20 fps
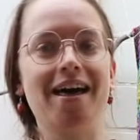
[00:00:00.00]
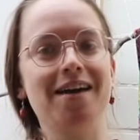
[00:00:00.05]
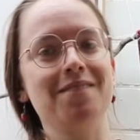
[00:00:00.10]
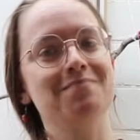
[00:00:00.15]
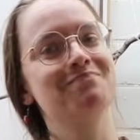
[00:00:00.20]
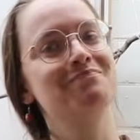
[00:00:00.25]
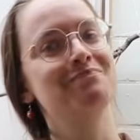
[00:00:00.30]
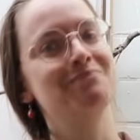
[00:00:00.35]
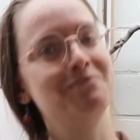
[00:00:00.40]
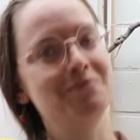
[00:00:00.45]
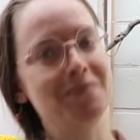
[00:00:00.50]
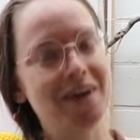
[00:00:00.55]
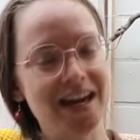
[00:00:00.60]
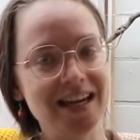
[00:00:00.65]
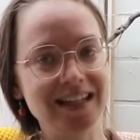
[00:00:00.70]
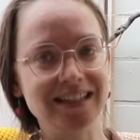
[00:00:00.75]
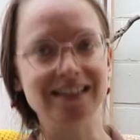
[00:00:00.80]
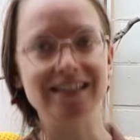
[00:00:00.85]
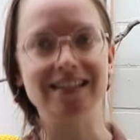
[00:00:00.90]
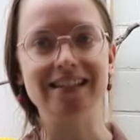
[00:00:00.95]
I
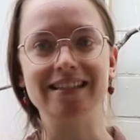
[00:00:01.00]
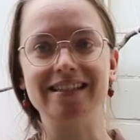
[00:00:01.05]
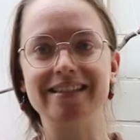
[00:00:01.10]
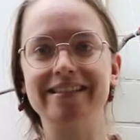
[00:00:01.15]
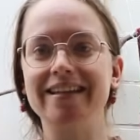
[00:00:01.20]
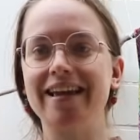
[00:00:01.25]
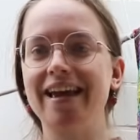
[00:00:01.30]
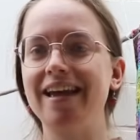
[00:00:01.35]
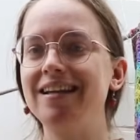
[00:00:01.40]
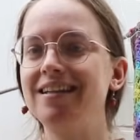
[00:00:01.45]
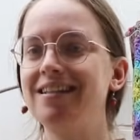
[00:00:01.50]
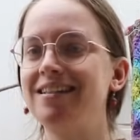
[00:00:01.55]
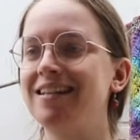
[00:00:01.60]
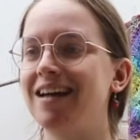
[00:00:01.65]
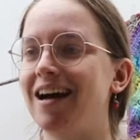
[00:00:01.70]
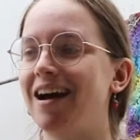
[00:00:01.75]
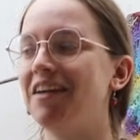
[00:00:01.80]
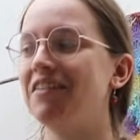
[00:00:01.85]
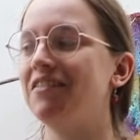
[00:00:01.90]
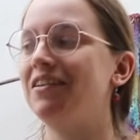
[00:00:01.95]
made this
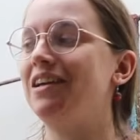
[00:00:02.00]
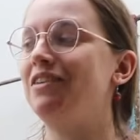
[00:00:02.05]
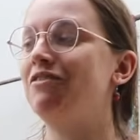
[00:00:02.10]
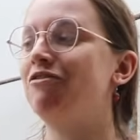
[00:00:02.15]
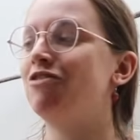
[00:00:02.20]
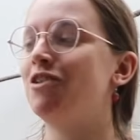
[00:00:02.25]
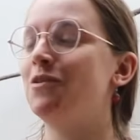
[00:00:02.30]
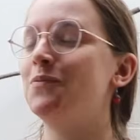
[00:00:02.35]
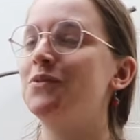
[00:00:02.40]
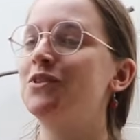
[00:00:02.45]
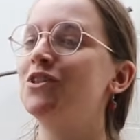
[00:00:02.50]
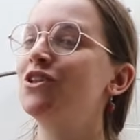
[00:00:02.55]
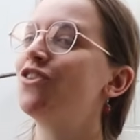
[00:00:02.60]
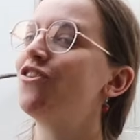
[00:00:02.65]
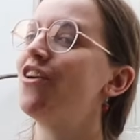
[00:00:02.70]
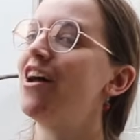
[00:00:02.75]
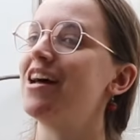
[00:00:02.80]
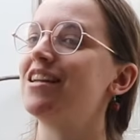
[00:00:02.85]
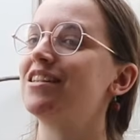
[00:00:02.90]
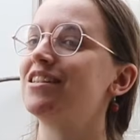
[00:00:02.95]
entirely from
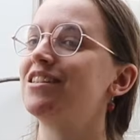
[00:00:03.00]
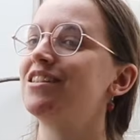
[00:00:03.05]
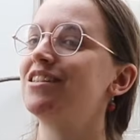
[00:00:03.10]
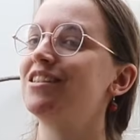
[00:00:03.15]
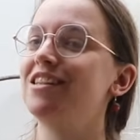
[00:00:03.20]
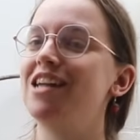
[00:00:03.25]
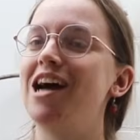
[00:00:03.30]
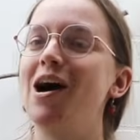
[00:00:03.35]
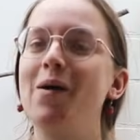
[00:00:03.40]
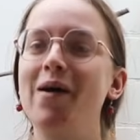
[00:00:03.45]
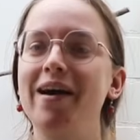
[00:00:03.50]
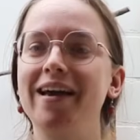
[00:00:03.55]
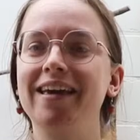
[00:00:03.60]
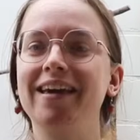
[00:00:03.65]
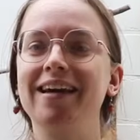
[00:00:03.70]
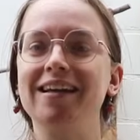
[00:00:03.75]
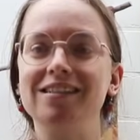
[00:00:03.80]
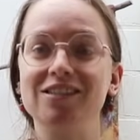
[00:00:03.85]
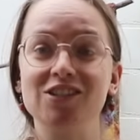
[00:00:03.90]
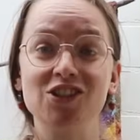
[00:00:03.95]
scratch. Now I
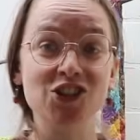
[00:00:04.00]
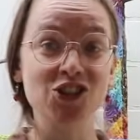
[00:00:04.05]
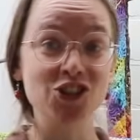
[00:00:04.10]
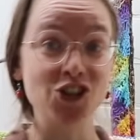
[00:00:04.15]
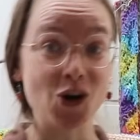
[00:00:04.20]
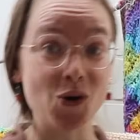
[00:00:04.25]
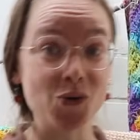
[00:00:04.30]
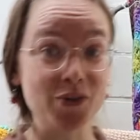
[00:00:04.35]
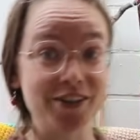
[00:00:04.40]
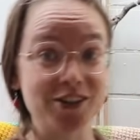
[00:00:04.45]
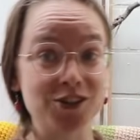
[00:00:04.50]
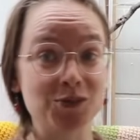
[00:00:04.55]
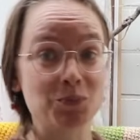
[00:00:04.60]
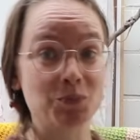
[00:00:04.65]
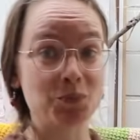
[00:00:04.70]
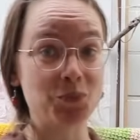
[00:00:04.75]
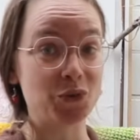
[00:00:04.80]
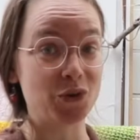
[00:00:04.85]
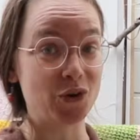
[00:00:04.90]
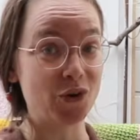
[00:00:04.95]
can show this
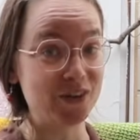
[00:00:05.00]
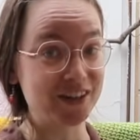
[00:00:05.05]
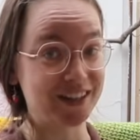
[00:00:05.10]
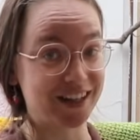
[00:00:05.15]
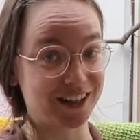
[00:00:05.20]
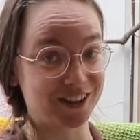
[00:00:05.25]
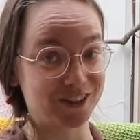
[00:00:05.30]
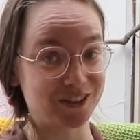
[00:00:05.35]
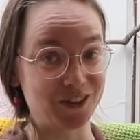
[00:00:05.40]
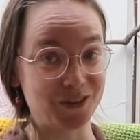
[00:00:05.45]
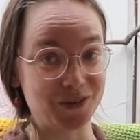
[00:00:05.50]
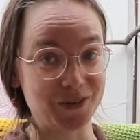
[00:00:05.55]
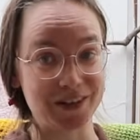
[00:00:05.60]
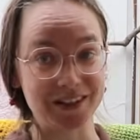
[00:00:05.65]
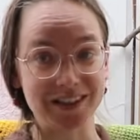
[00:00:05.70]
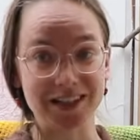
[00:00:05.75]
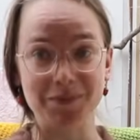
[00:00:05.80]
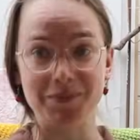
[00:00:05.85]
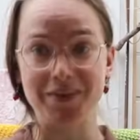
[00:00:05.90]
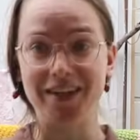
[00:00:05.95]
project to the
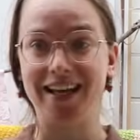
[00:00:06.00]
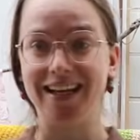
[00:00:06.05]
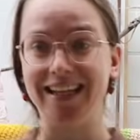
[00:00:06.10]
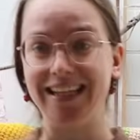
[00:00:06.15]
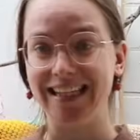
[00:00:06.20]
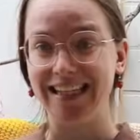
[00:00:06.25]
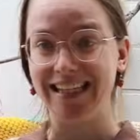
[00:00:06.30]
world and be like,